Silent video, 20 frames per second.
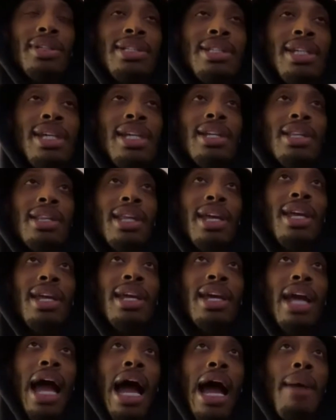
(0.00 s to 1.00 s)
See, the
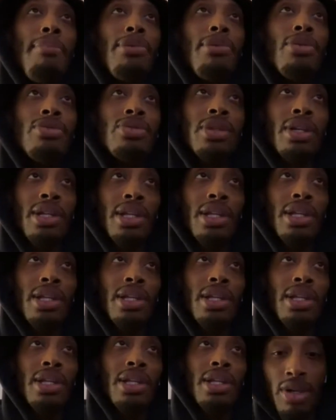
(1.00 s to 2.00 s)
thing, I'm usually the
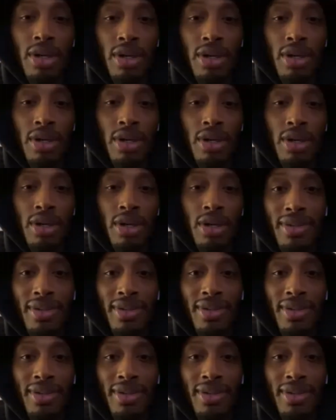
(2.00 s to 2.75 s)
trash talker.